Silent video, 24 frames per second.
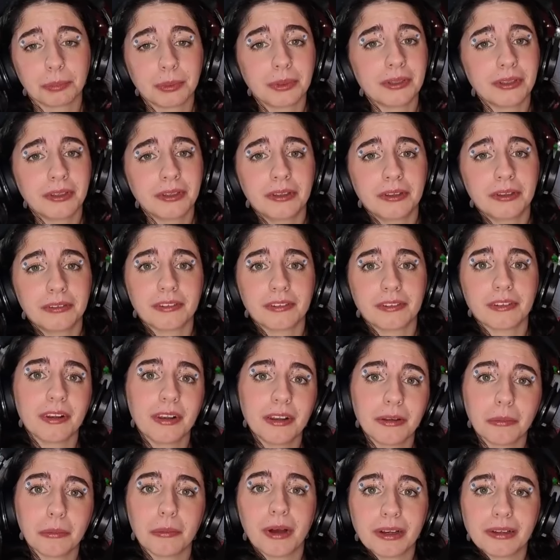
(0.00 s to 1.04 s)
But it is a
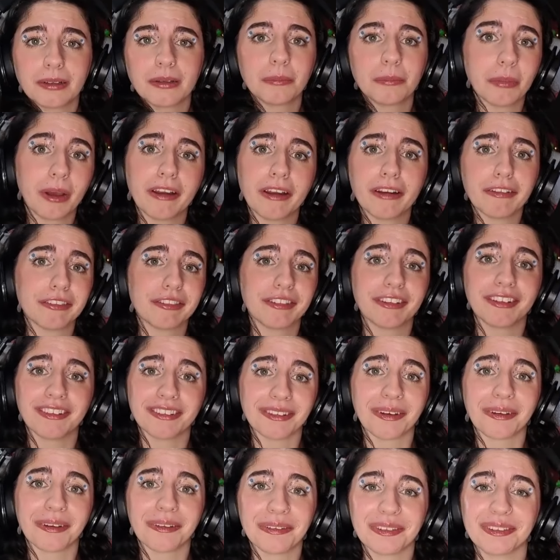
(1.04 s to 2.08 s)
little added benefit,
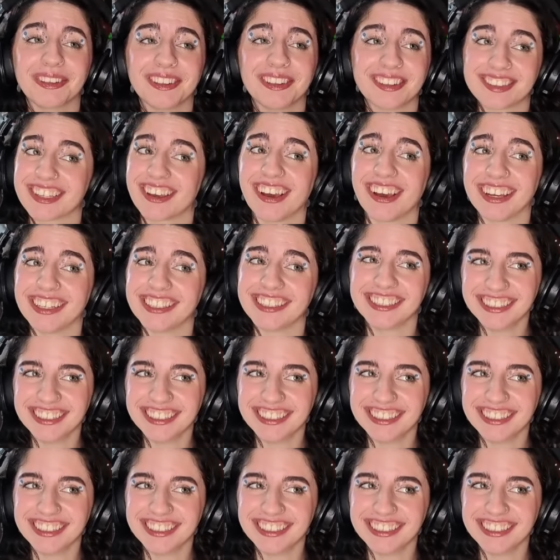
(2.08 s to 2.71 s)
though, on the side.